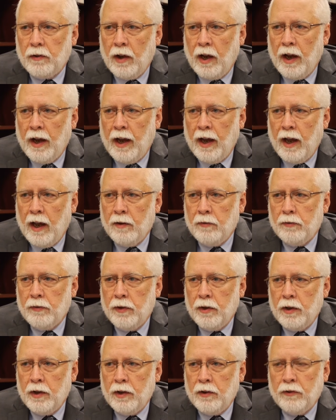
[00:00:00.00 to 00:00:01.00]
I have
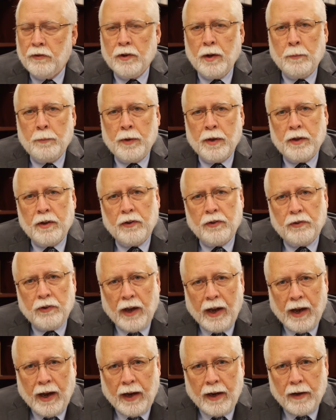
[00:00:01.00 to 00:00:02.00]
something to
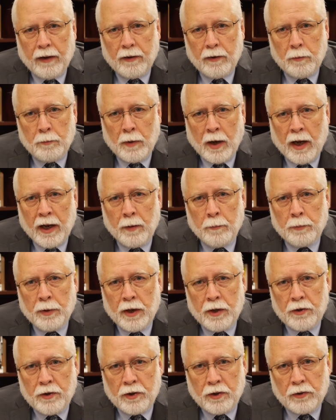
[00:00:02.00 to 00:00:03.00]
say. My
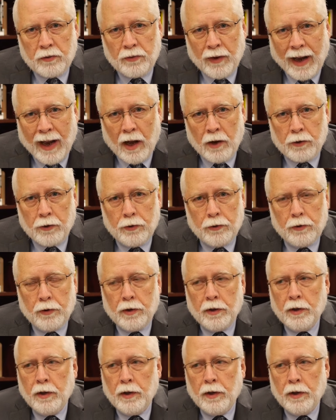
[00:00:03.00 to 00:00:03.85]
opinion is valued.